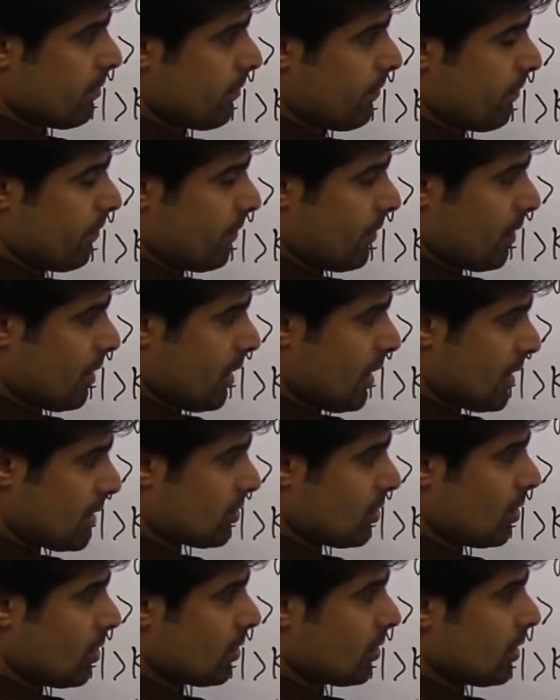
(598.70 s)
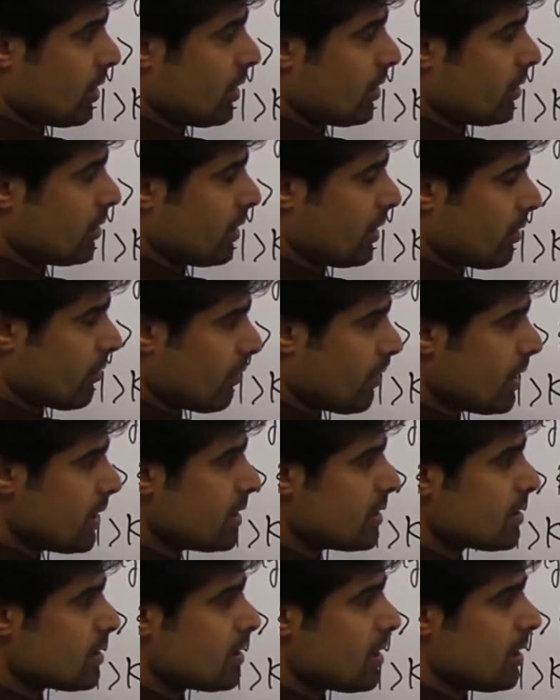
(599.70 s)
has got
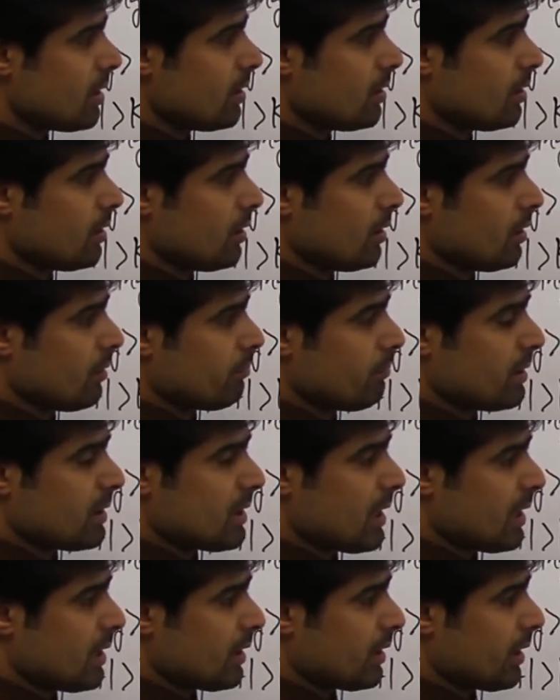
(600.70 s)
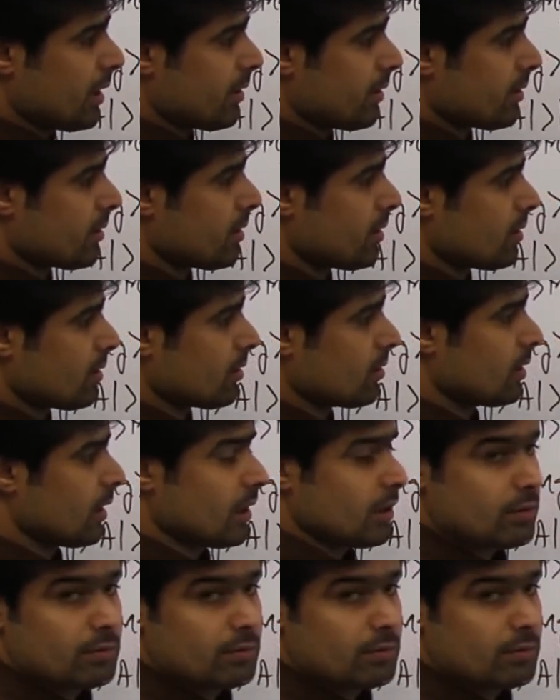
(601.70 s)
decreased metallic character than